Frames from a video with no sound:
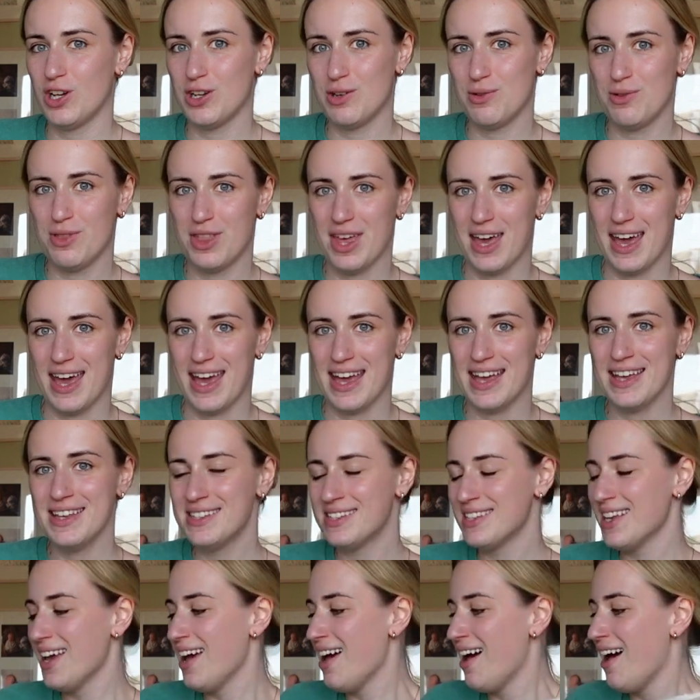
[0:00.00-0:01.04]
you
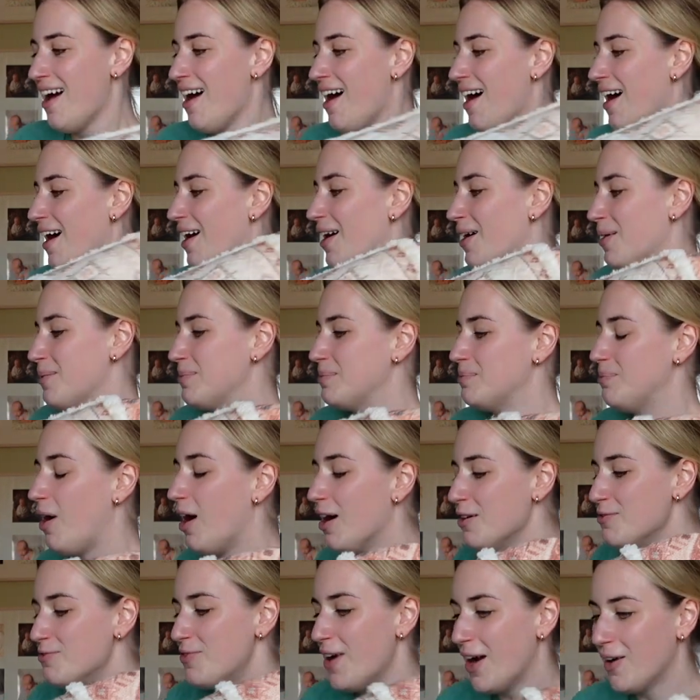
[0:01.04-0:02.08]
these. But
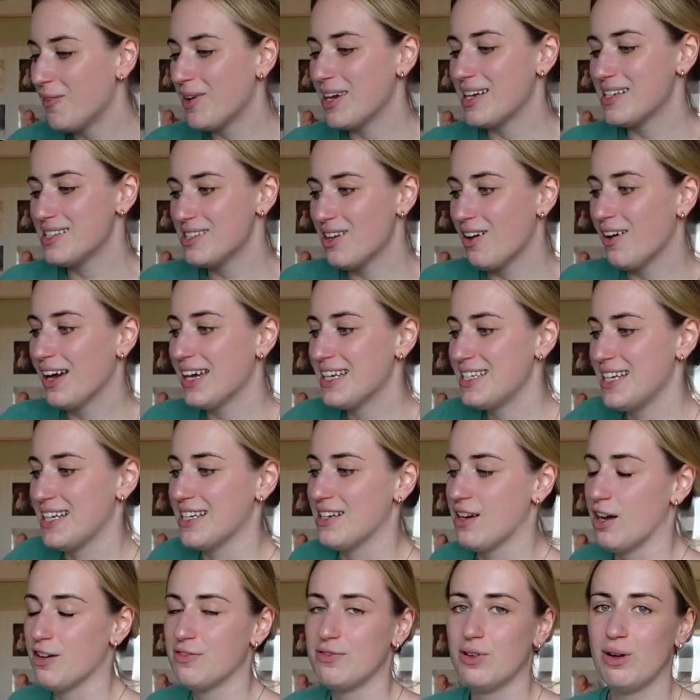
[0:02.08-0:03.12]
I'm very excited,
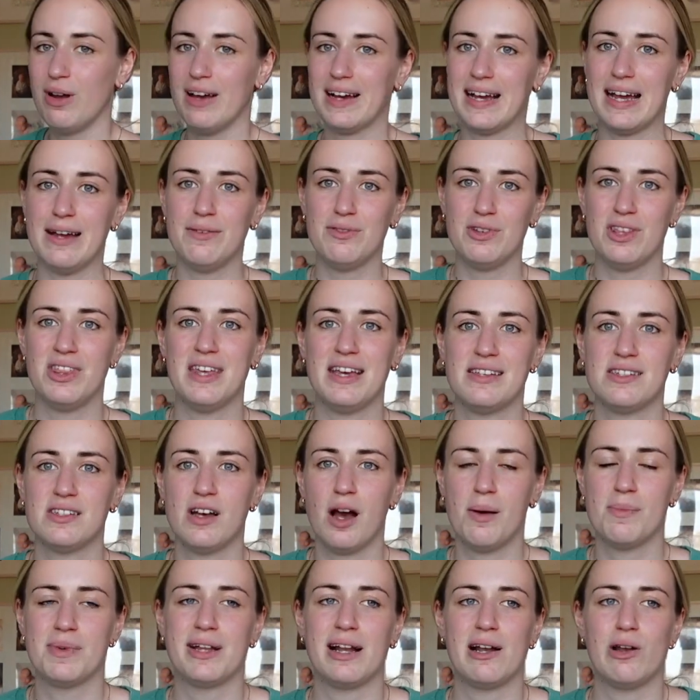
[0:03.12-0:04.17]
and I feel like everything's
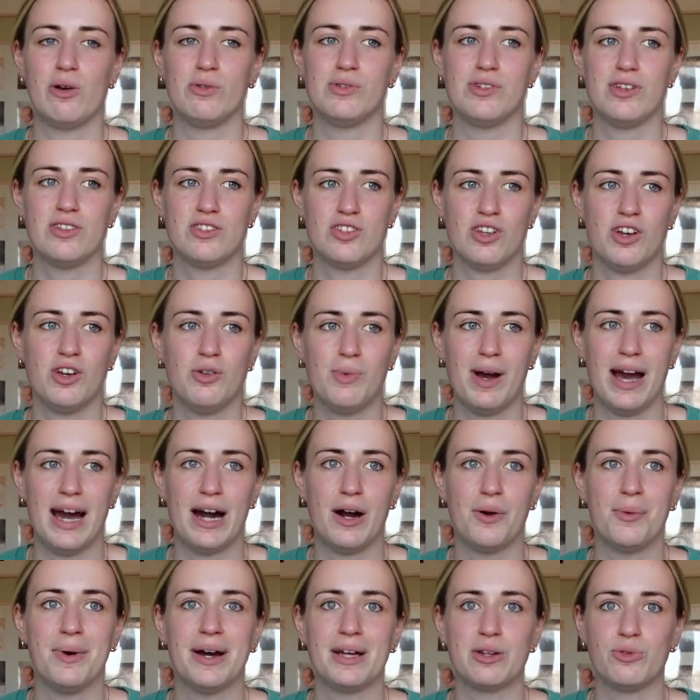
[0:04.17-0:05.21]
coming along so
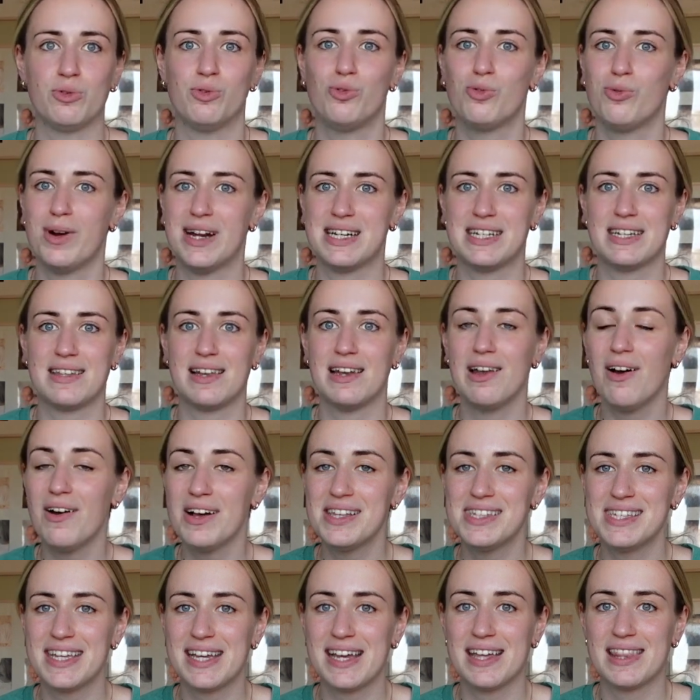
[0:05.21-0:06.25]
well, and already the
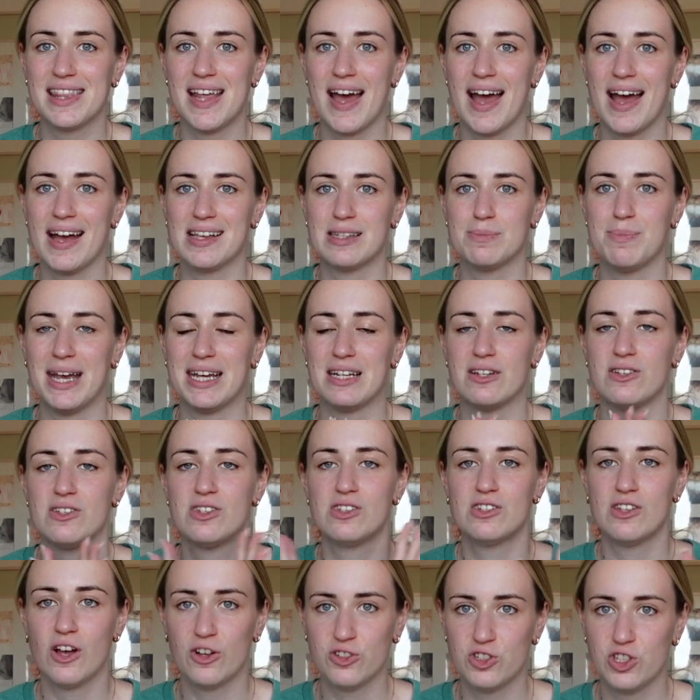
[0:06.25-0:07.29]
lighting in there has made
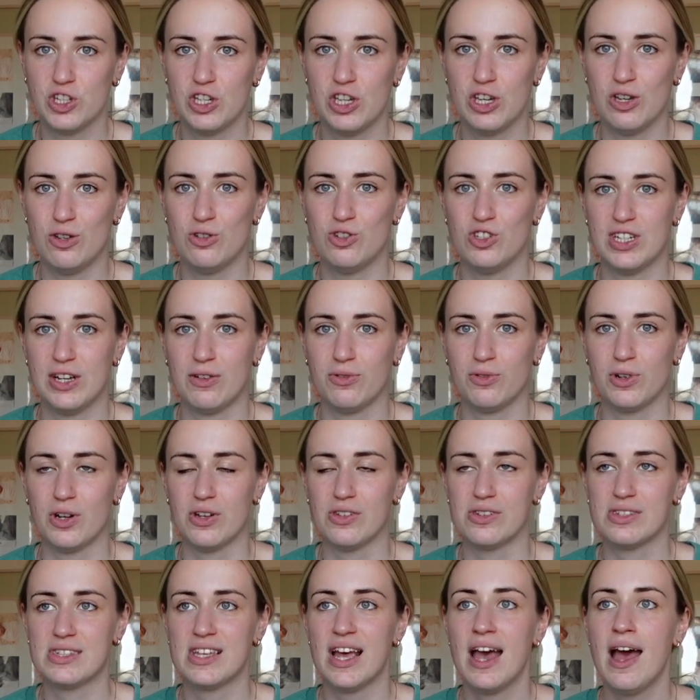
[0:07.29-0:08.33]
such a huge
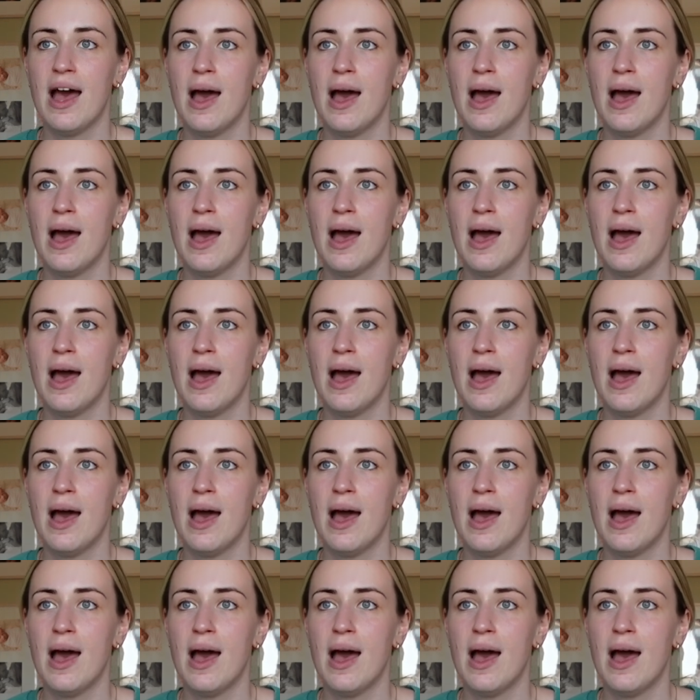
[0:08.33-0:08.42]
difference.